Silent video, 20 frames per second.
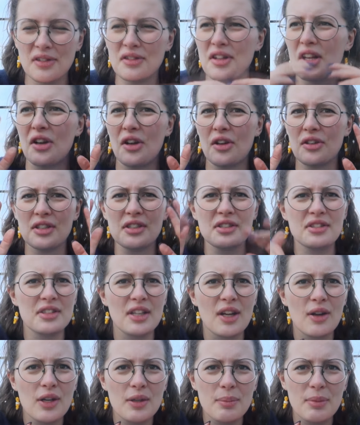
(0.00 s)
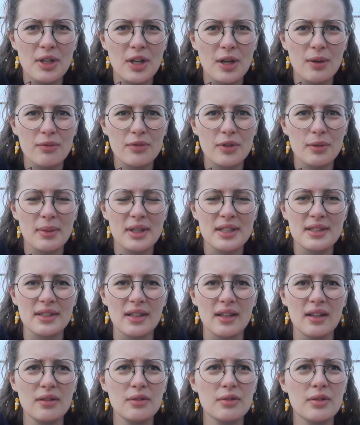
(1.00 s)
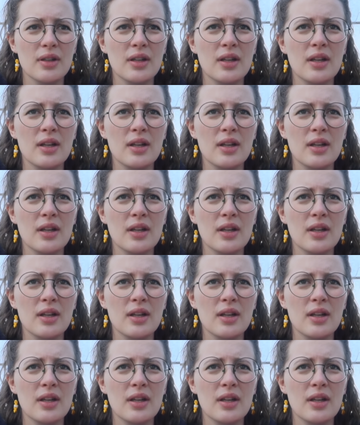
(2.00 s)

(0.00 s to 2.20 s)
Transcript: They not necessarily become for myself